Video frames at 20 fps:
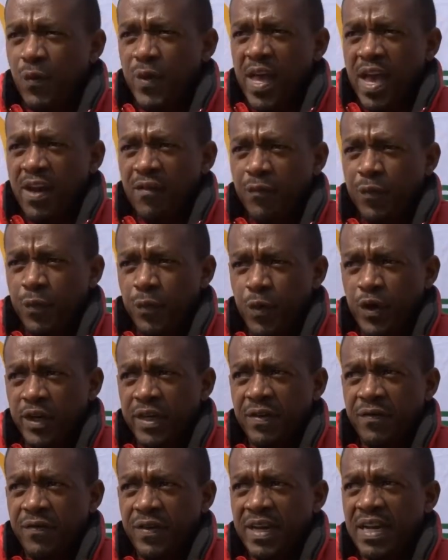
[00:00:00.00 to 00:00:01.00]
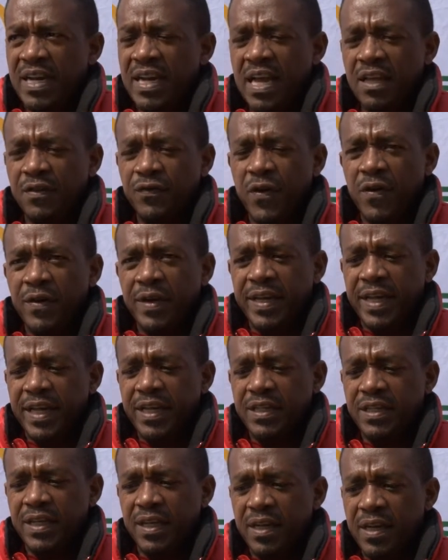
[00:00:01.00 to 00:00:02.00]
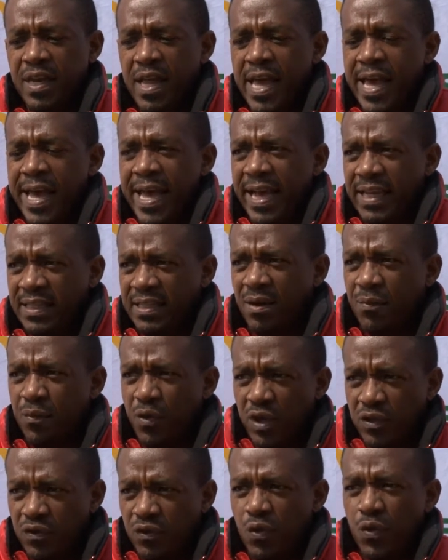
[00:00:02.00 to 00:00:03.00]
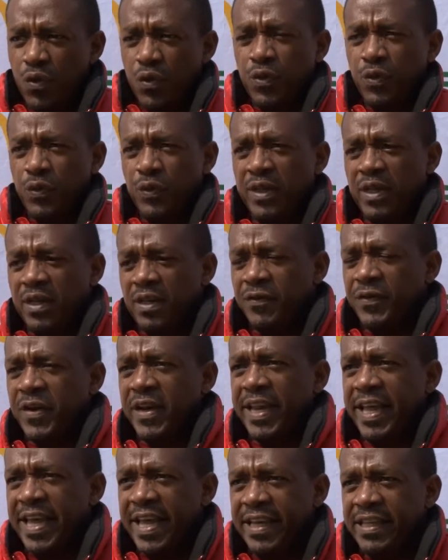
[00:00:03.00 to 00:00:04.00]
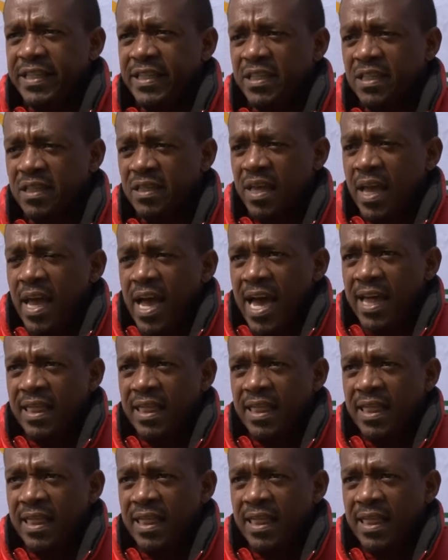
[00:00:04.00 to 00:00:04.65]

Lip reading: We have put a very nice foundation as the boys go through the different ages.